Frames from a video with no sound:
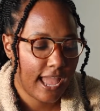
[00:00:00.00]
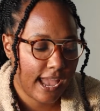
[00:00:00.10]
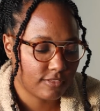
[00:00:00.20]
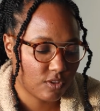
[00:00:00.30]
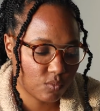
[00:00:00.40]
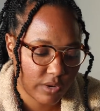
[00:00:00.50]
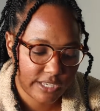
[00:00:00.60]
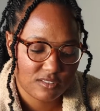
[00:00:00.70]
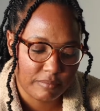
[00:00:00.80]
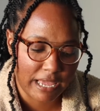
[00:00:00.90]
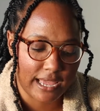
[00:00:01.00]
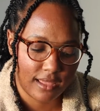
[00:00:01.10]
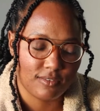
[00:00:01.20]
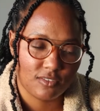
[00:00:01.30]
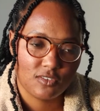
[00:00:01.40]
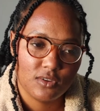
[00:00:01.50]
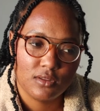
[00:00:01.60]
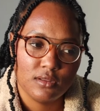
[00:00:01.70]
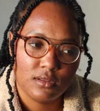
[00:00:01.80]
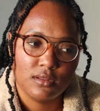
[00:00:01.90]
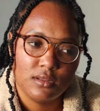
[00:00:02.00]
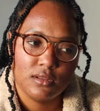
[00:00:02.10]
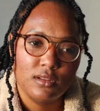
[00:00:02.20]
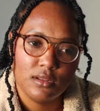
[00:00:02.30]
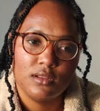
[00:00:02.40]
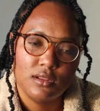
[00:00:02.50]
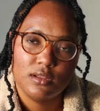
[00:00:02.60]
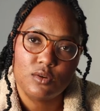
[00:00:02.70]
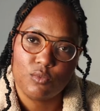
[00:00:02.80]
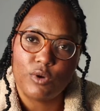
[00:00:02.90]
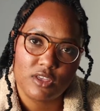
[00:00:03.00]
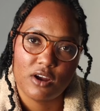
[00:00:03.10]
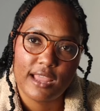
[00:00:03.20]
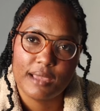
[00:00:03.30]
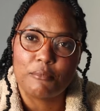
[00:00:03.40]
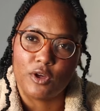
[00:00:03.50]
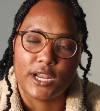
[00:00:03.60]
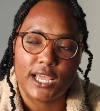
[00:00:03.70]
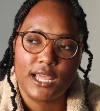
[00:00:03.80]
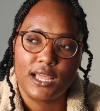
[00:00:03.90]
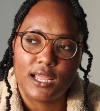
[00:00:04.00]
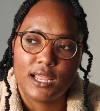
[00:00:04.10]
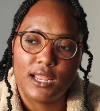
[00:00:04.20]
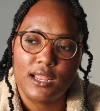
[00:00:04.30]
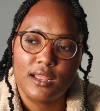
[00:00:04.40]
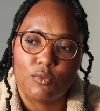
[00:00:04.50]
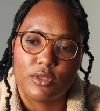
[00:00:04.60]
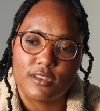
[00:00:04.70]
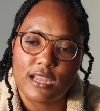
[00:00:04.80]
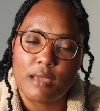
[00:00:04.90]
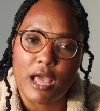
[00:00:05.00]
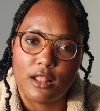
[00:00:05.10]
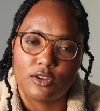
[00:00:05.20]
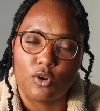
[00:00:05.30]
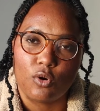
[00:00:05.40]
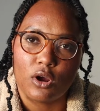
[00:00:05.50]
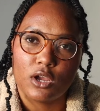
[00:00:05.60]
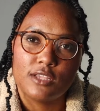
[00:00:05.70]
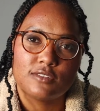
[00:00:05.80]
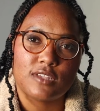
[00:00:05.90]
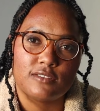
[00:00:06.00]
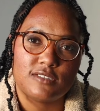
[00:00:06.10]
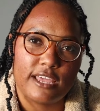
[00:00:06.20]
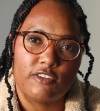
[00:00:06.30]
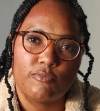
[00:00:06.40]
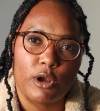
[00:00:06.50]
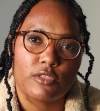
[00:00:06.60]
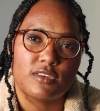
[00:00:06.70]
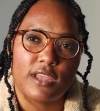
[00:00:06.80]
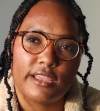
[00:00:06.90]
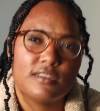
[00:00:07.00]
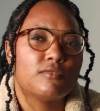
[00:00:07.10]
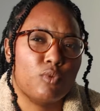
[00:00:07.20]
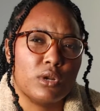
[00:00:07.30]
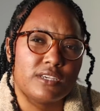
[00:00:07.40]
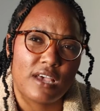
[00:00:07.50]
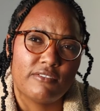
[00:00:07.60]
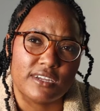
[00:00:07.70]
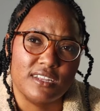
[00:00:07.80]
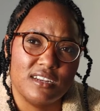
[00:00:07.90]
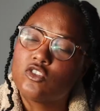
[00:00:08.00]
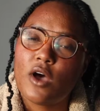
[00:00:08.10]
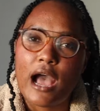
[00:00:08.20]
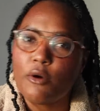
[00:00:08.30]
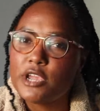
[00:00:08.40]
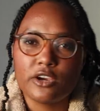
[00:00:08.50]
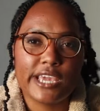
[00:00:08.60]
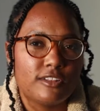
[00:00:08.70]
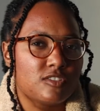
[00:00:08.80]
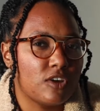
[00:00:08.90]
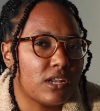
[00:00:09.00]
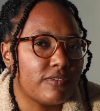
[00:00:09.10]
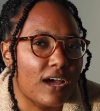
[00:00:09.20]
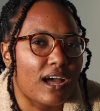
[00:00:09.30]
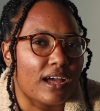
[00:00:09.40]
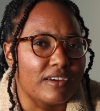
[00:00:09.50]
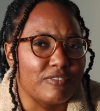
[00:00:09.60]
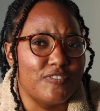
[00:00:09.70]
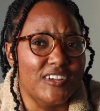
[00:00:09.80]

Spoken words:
And the wristband with her name on it, with the name Eleanor, says date of birth 1947. So how are your kids 35?